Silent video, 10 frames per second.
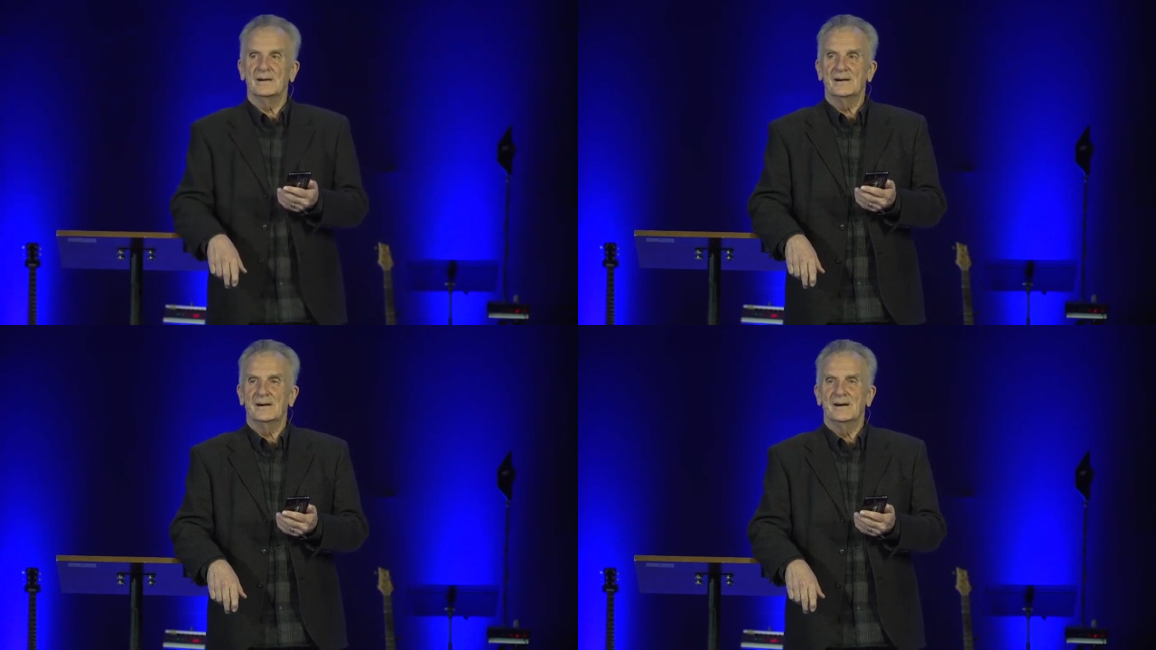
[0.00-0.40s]

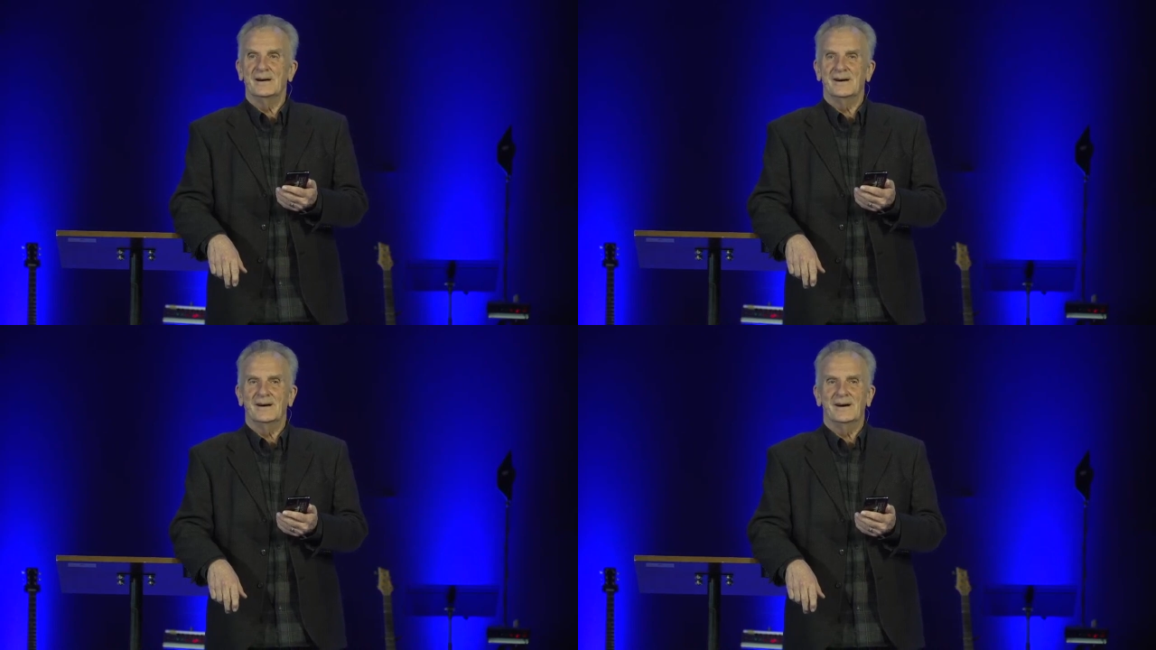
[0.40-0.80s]

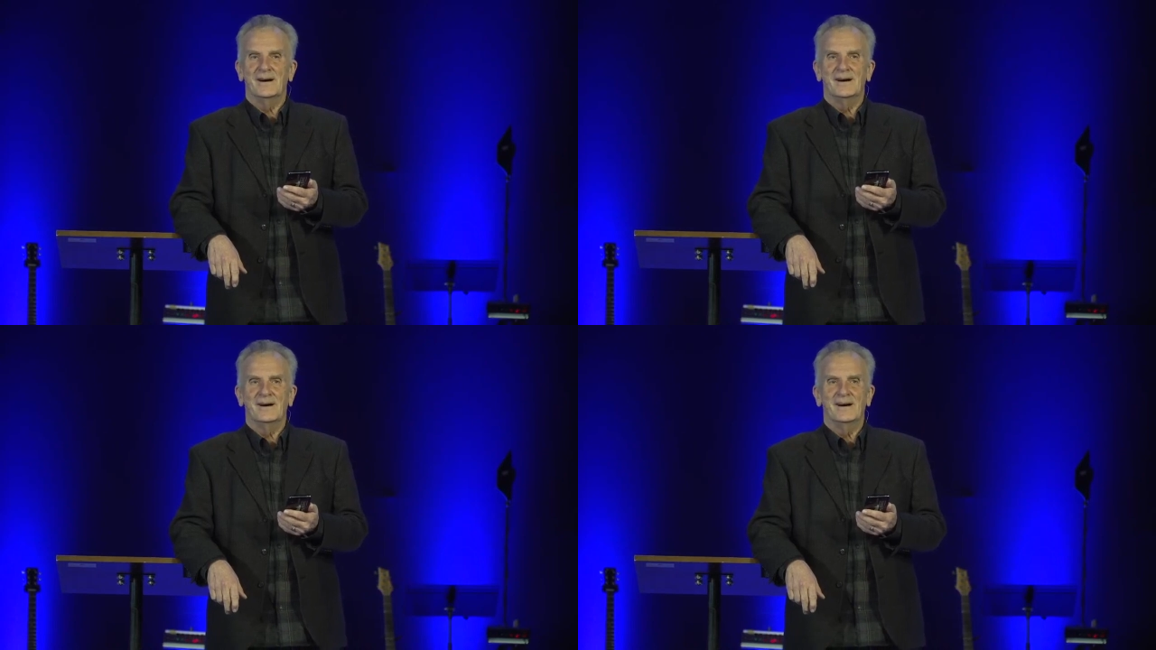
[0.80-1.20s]

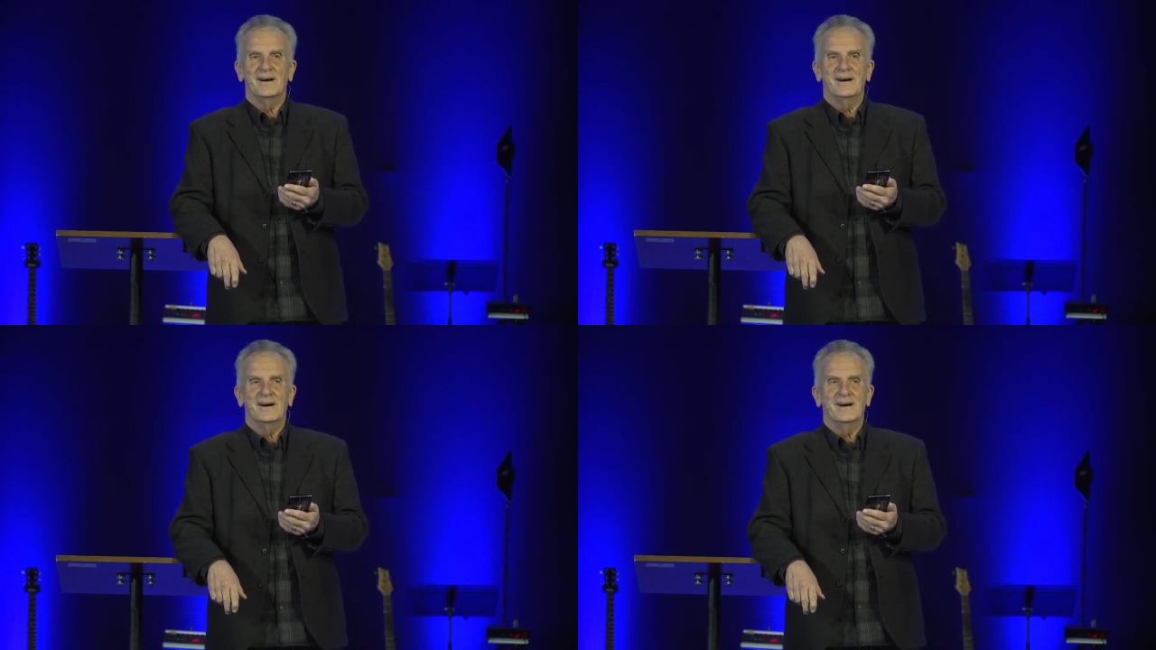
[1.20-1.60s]

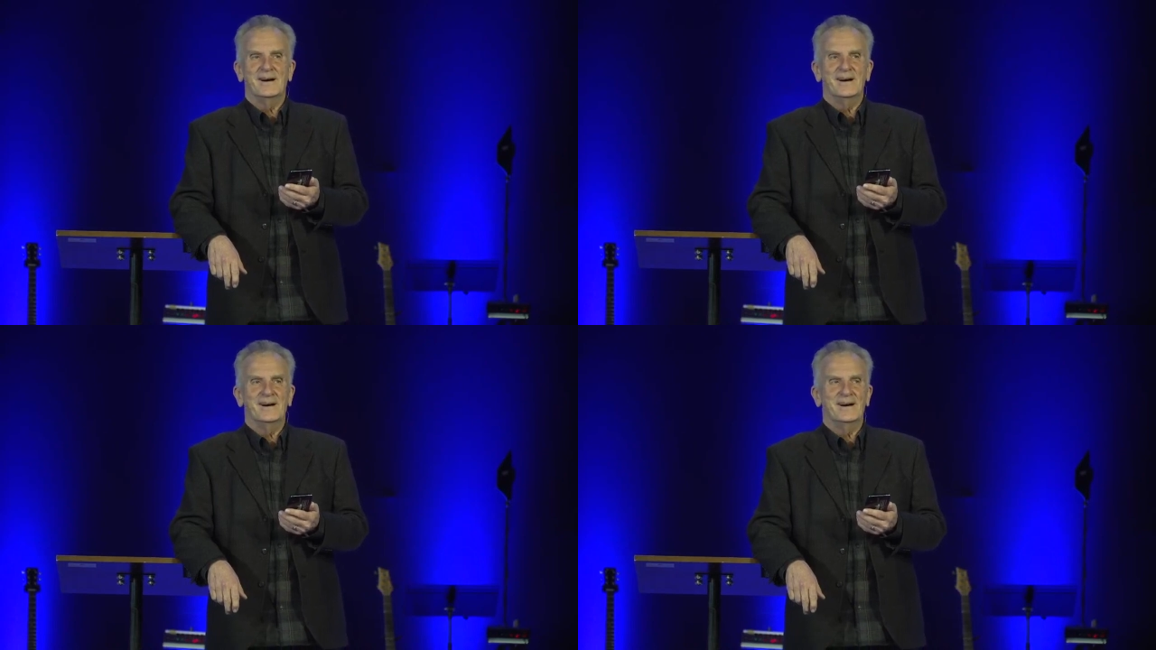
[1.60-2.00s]

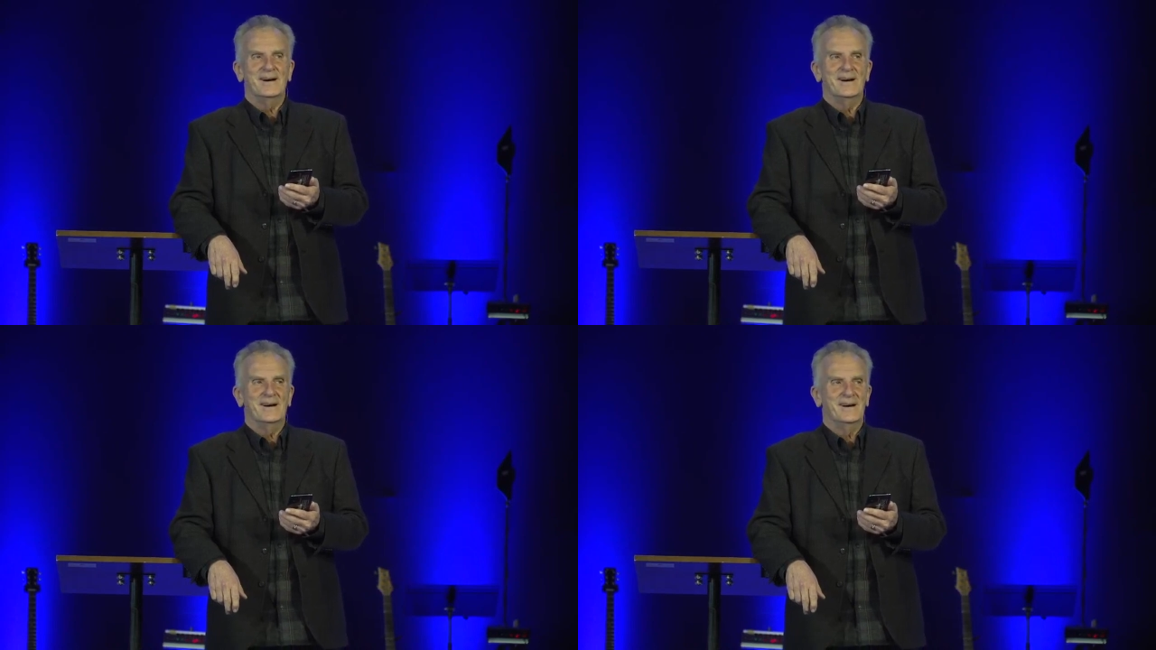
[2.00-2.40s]

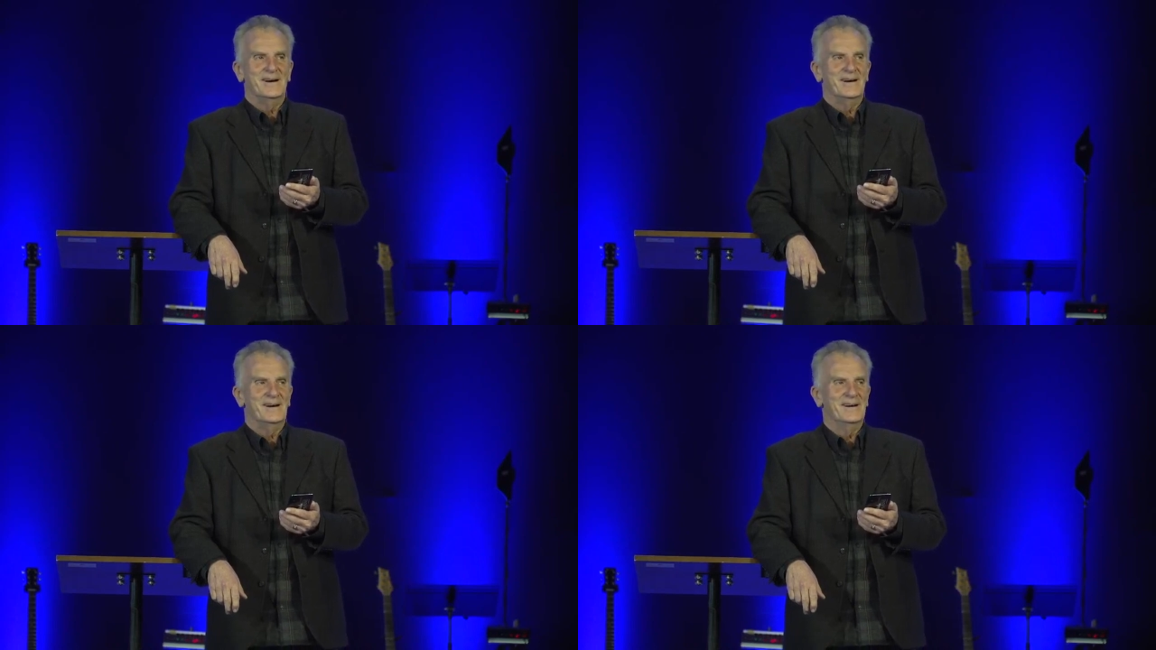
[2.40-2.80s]

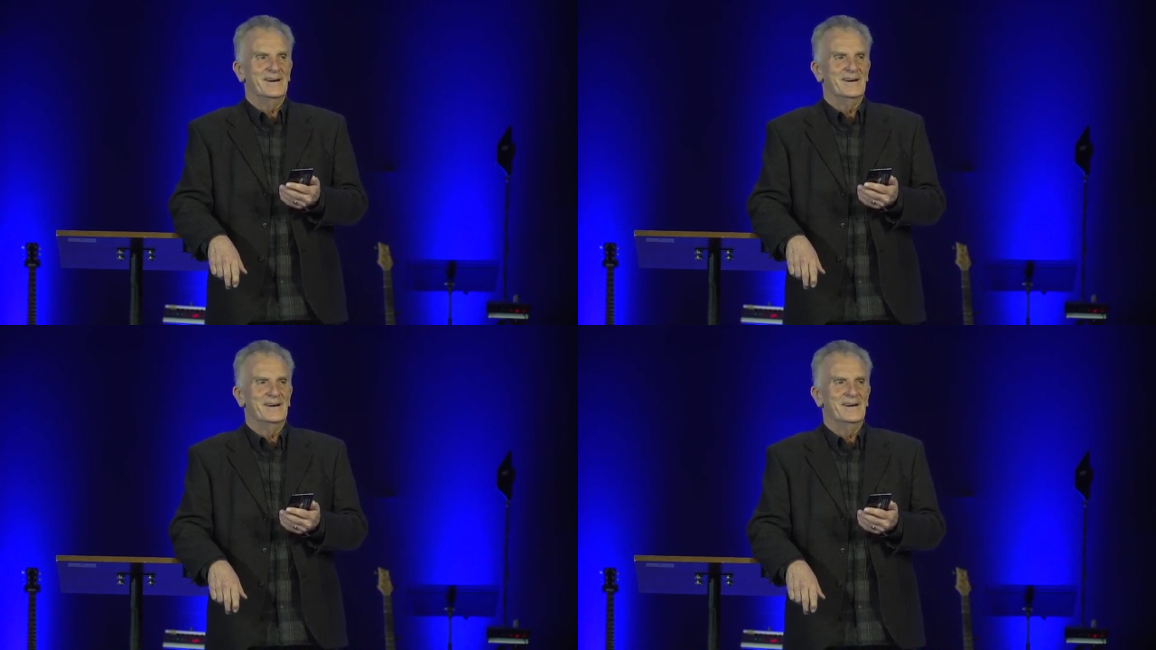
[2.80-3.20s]

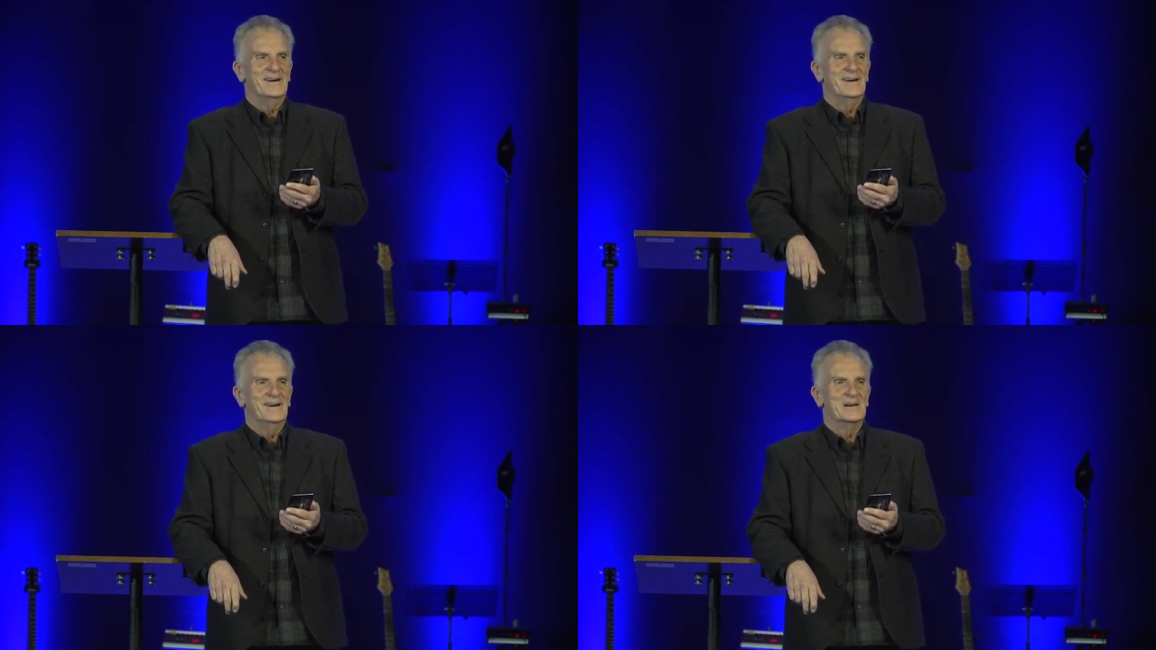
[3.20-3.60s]

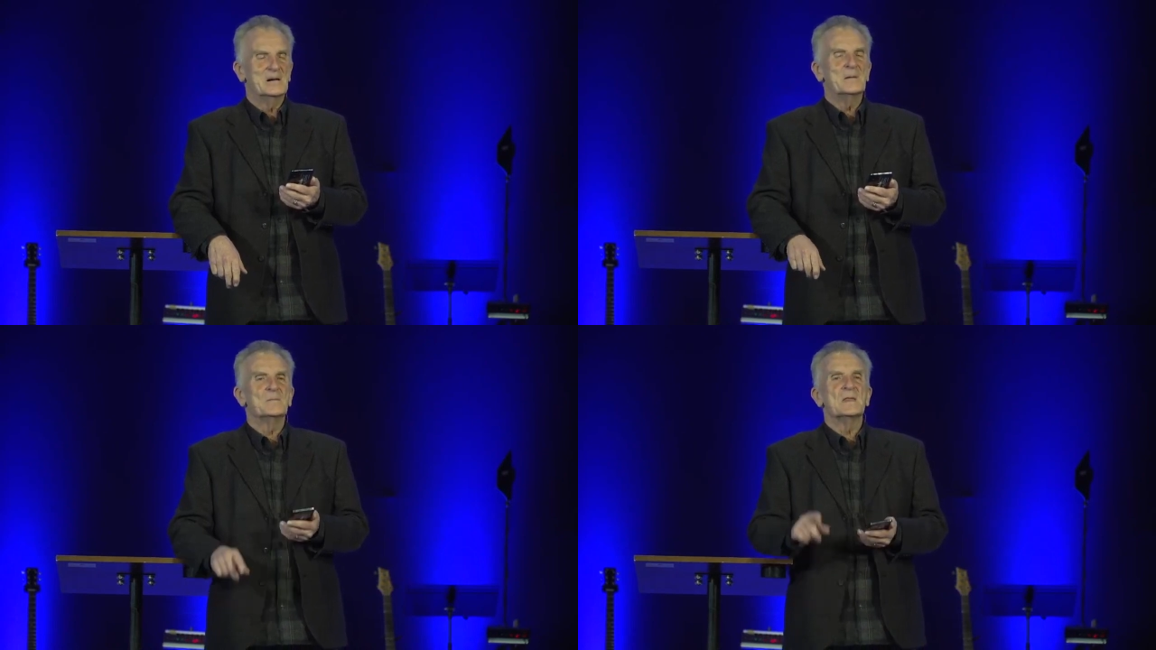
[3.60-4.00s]
No one is speaking in this clip.